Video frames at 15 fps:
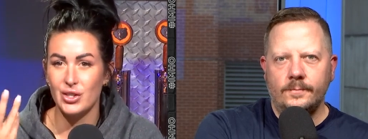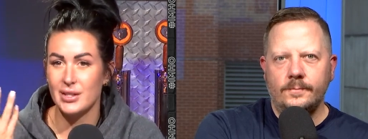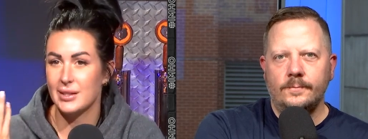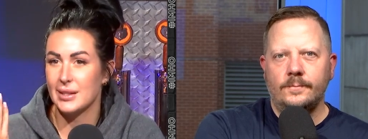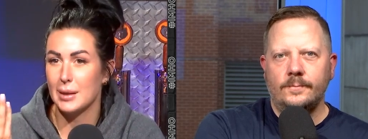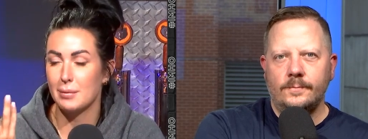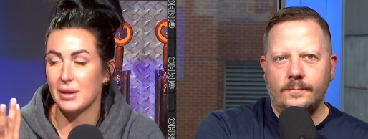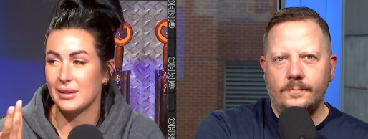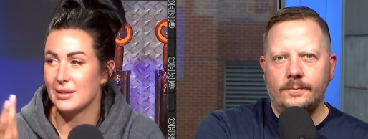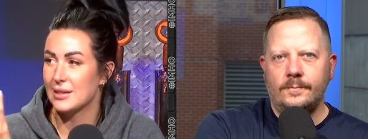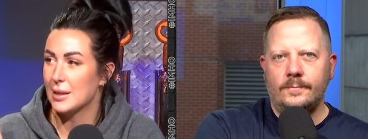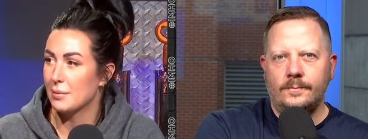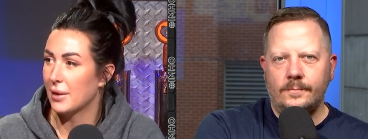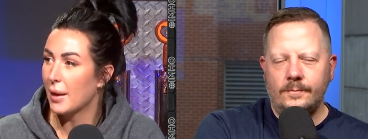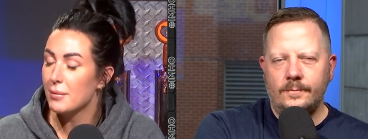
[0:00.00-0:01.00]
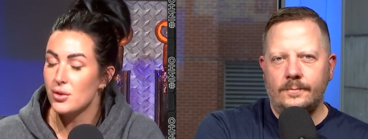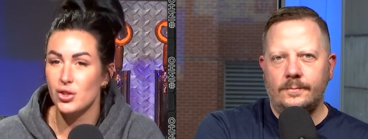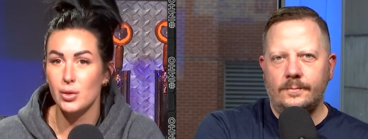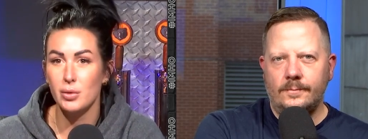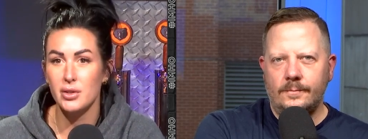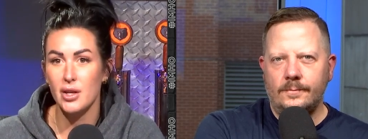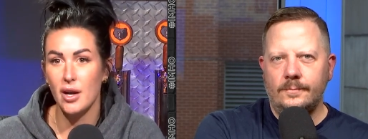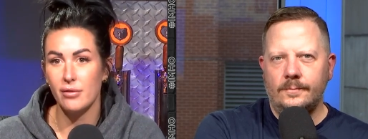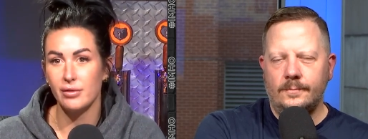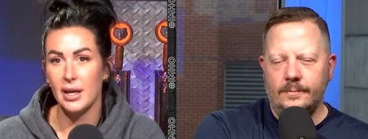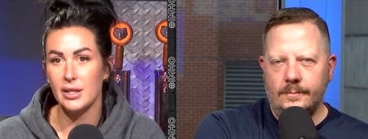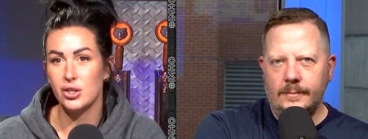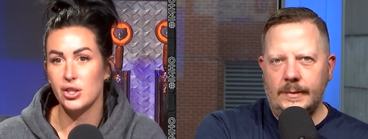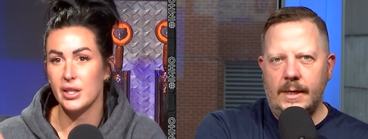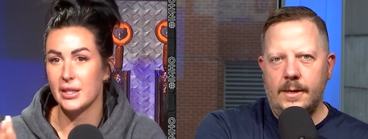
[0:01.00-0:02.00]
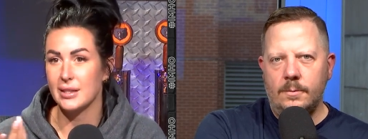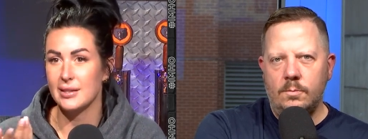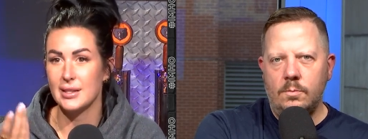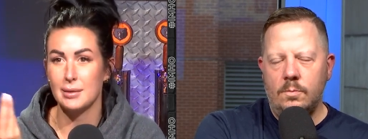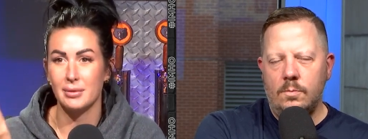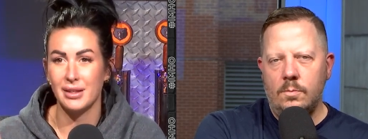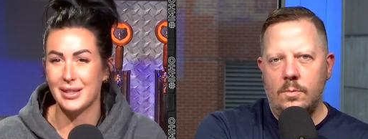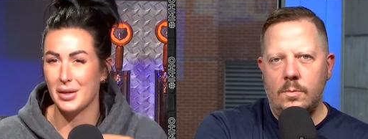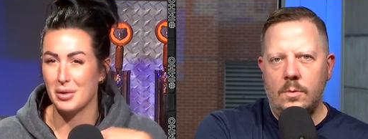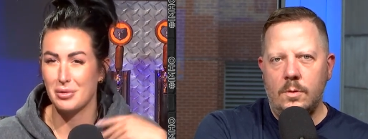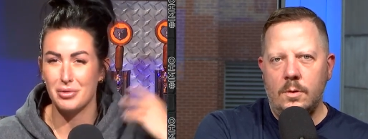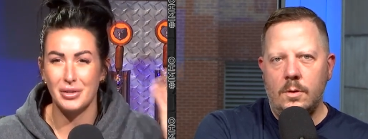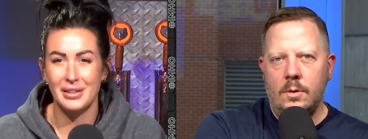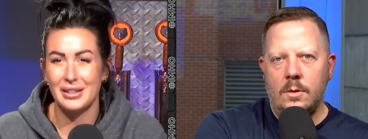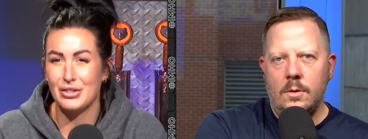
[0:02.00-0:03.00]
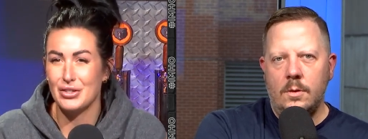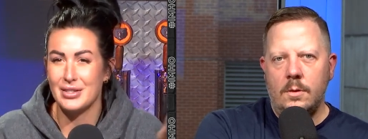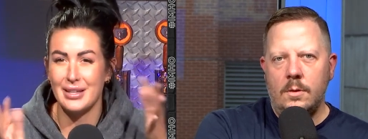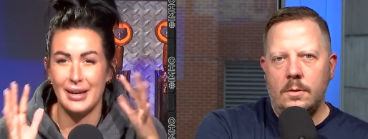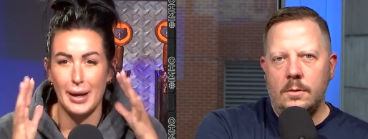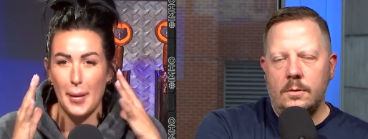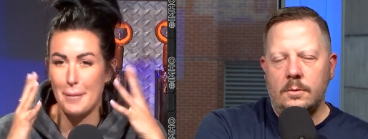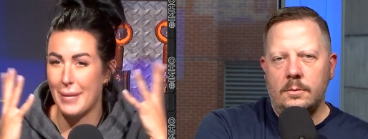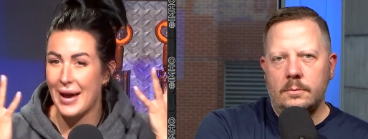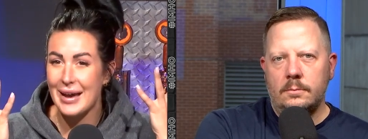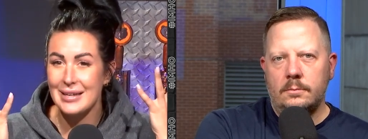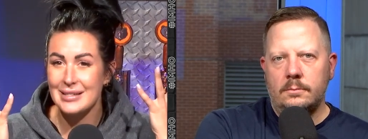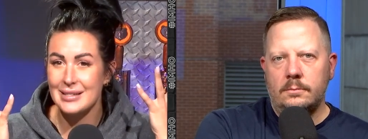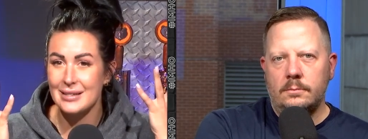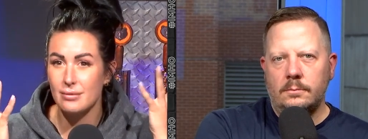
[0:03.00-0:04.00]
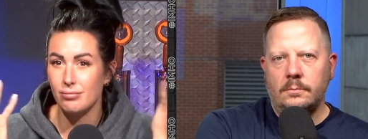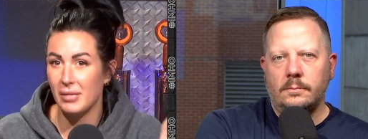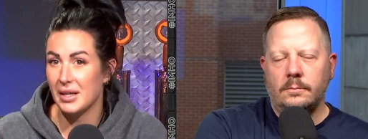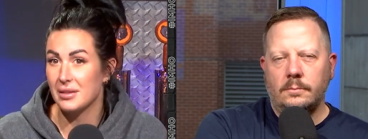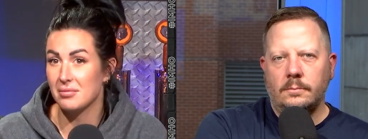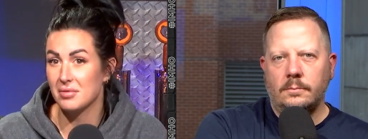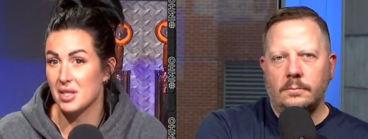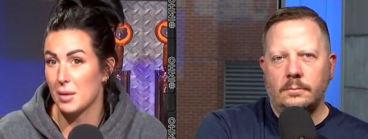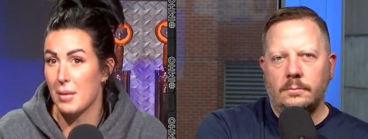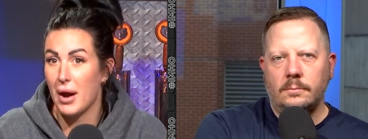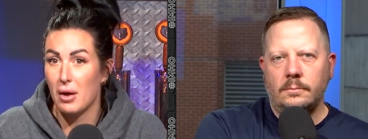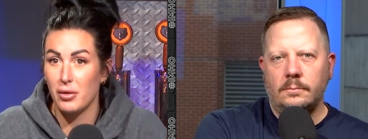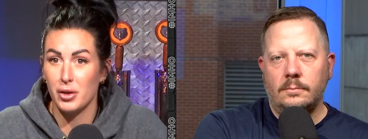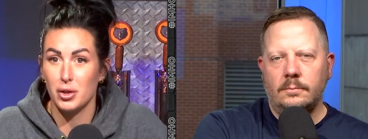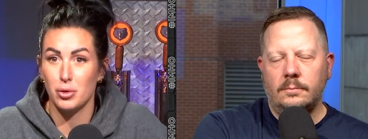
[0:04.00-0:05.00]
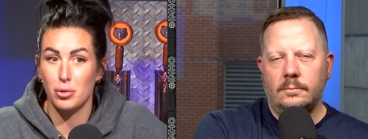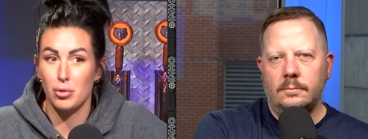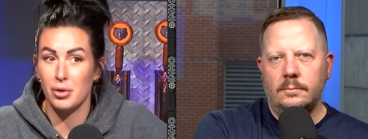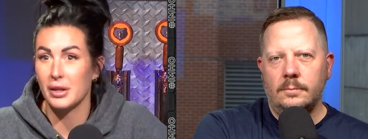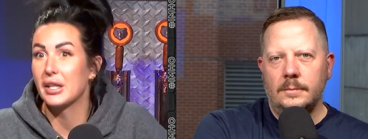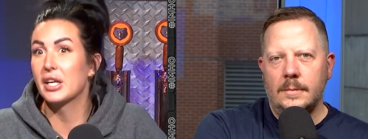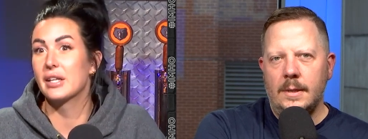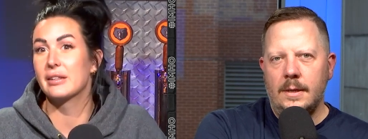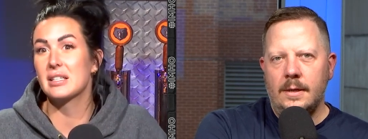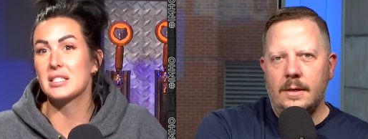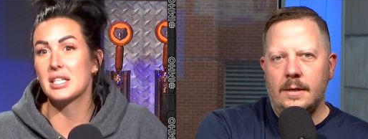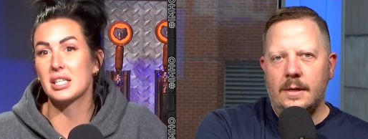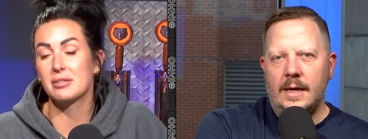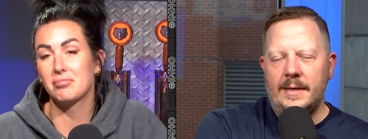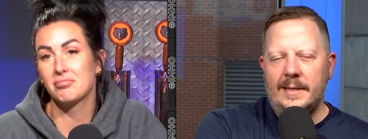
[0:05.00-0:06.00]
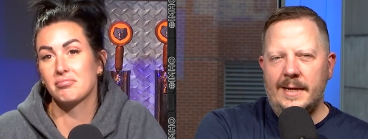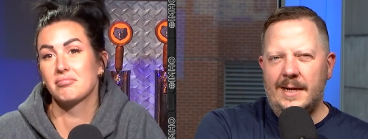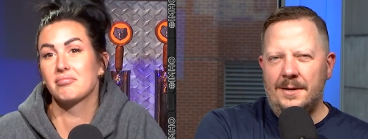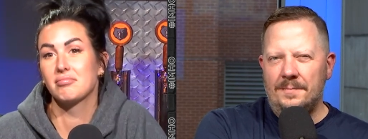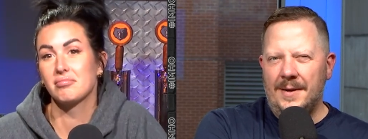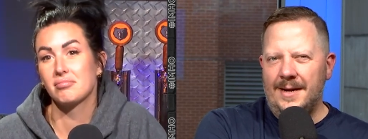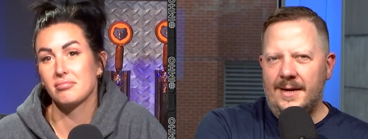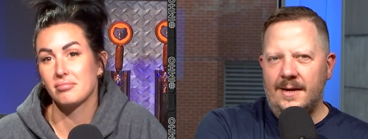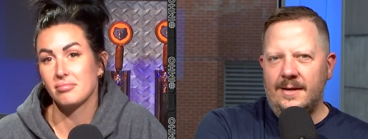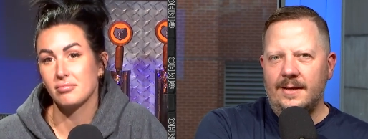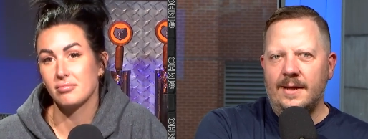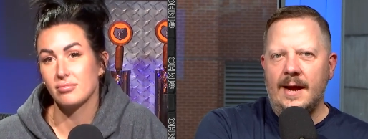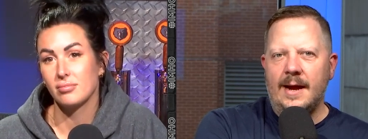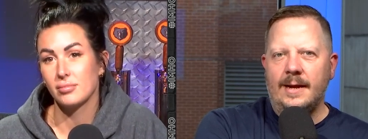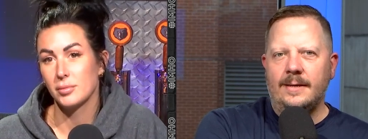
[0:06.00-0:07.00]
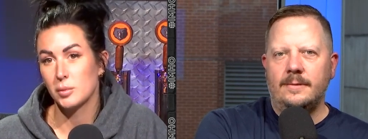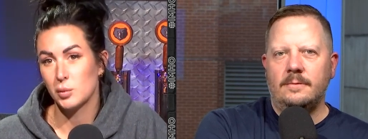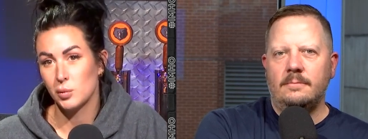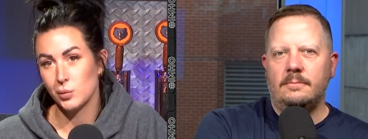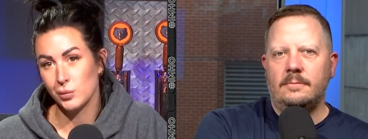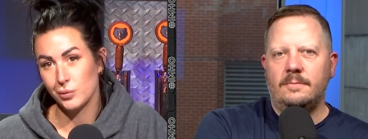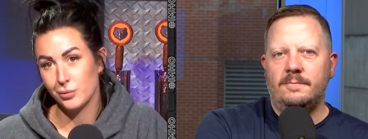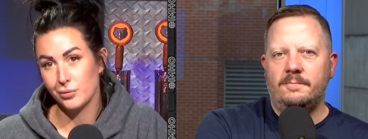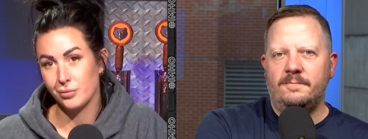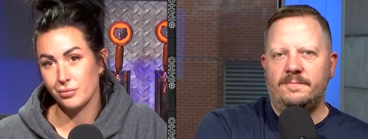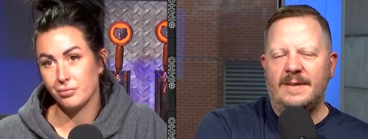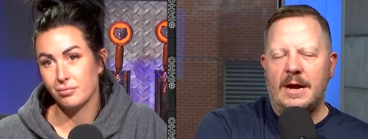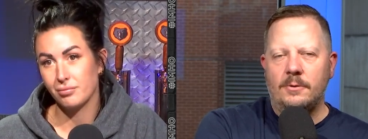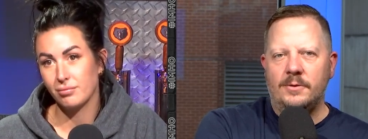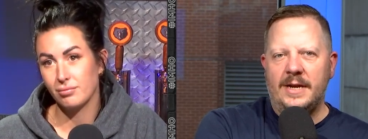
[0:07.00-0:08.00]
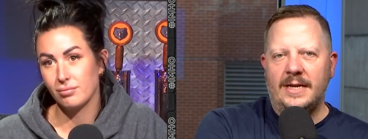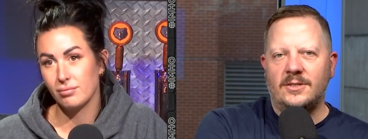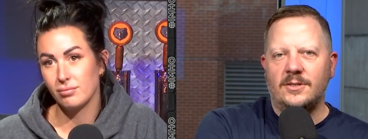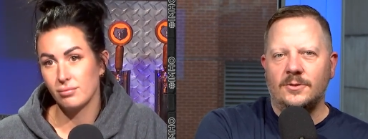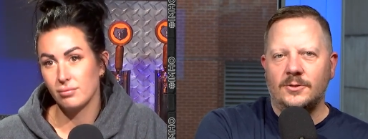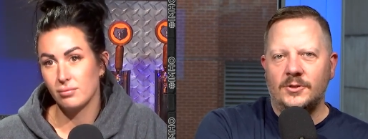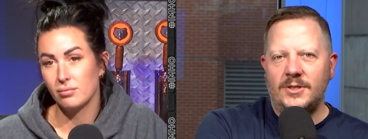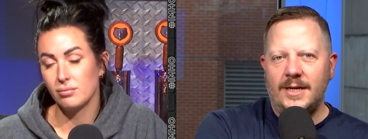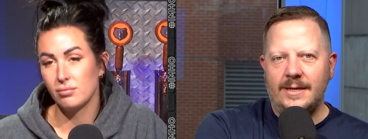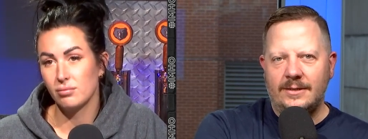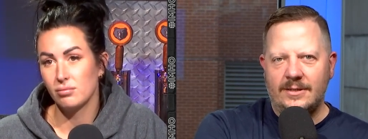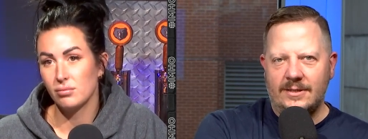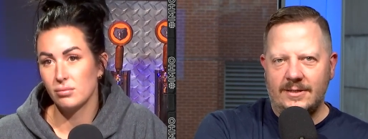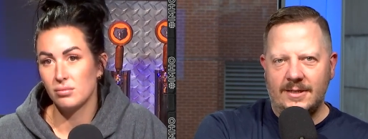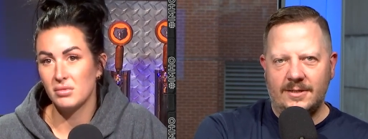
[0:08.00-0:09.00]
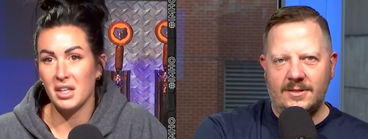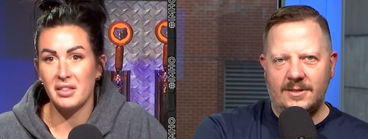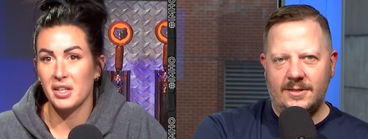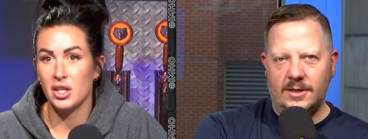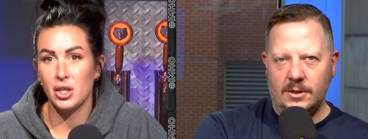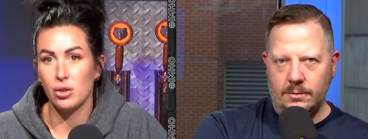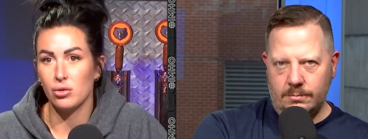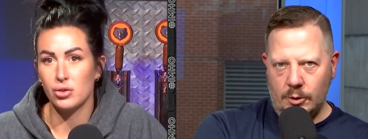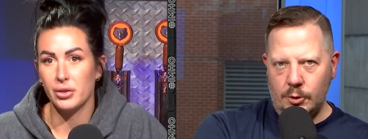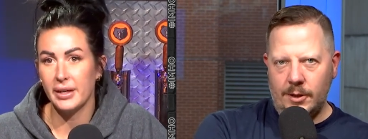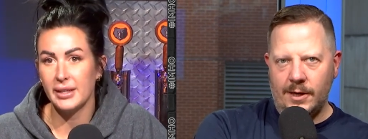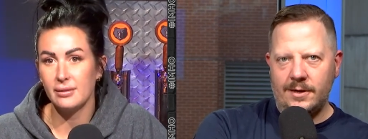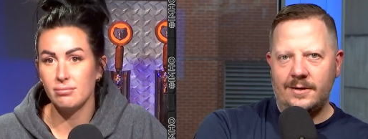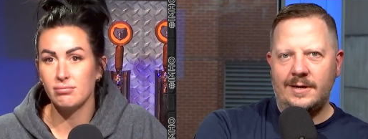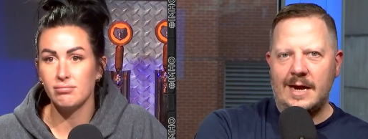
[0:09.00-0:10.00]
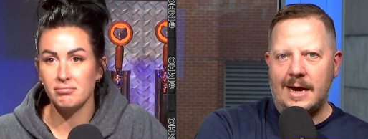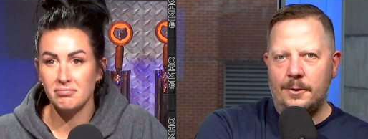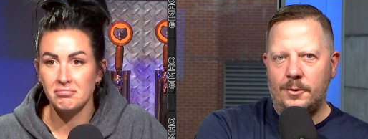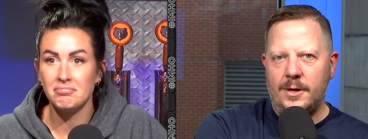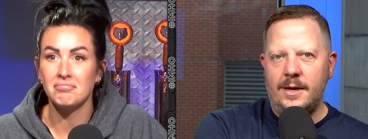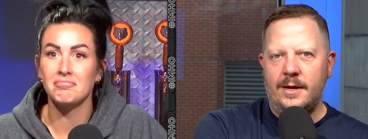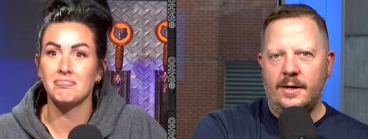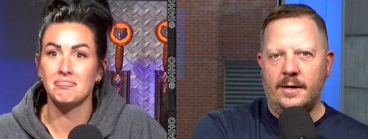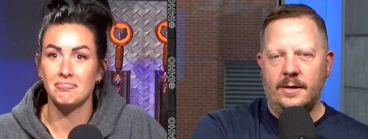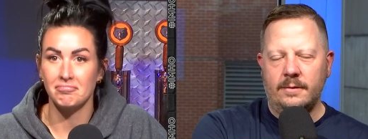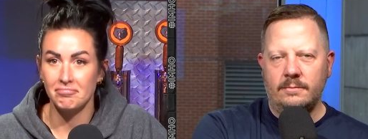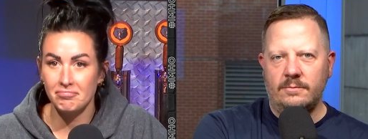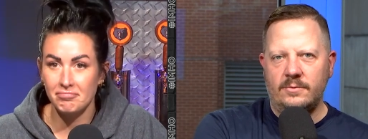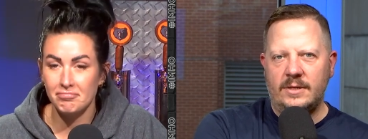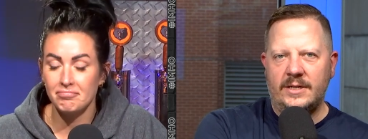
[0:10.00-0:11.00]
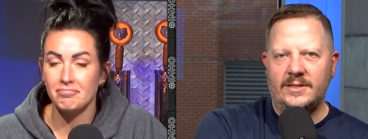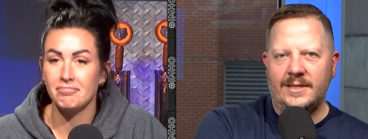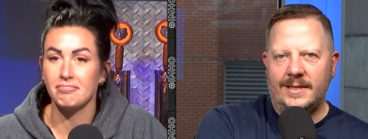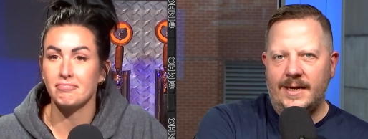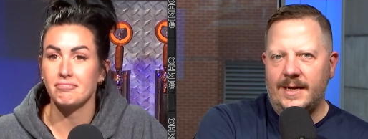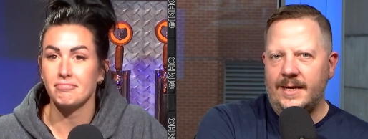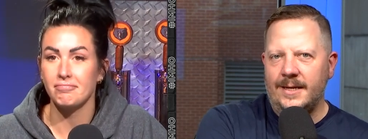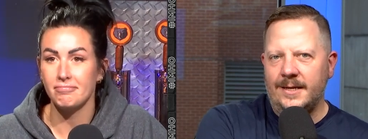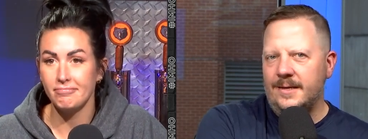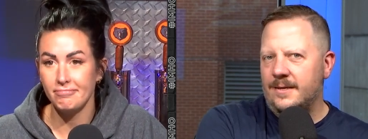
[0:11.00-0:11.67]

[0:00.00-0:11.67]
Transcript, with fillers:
Speaker 1: seemed like the team chemistry was off last year. Yeah. It seemed like they were really just like a mess and somehow they're really good this year.
Speaker 2: And they didn't make any like foundational changes. Nothing it's still huge, Luka right? and Kyrie mm-hmm. and Jason Kidd